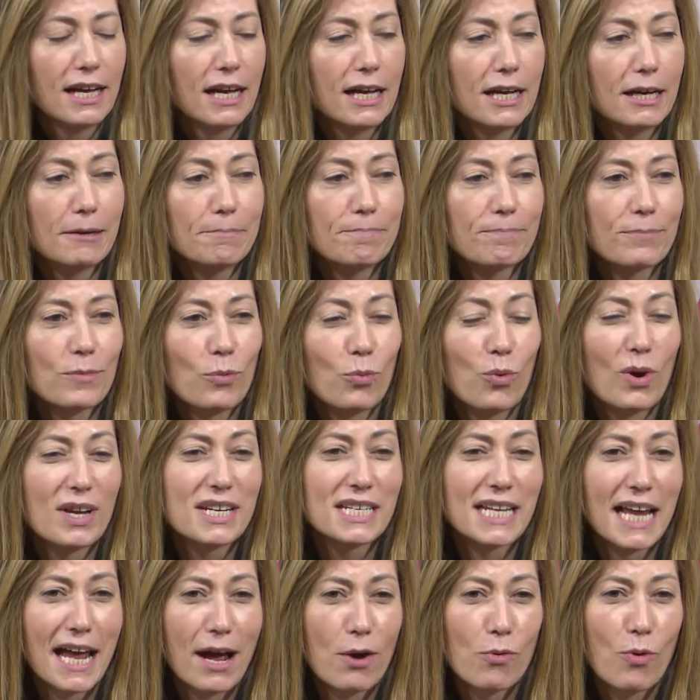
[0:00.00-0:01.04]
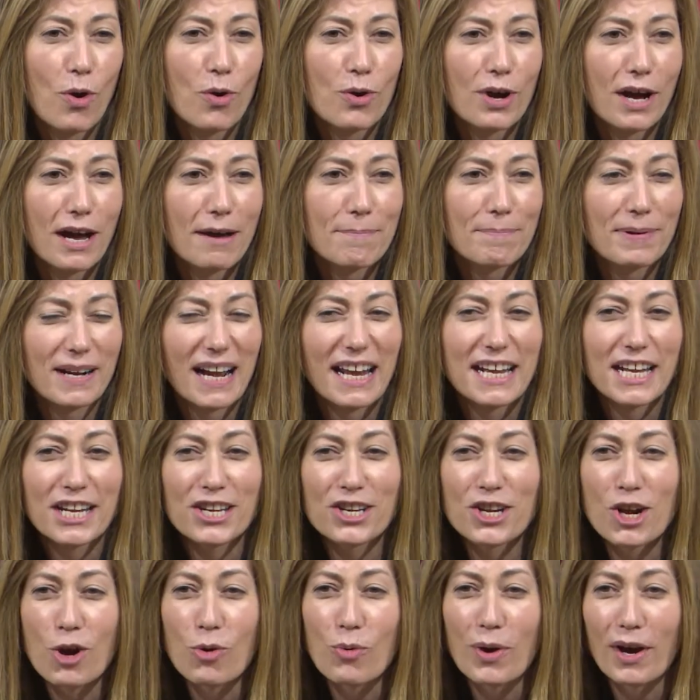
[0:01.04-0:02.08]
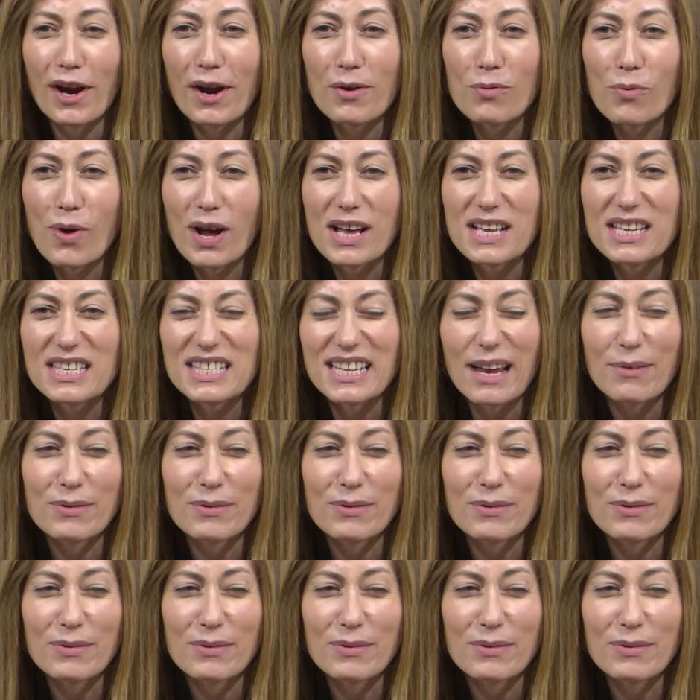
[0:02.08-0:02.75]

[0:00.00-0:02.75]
Um, one day I woke up and I didn't know where I was.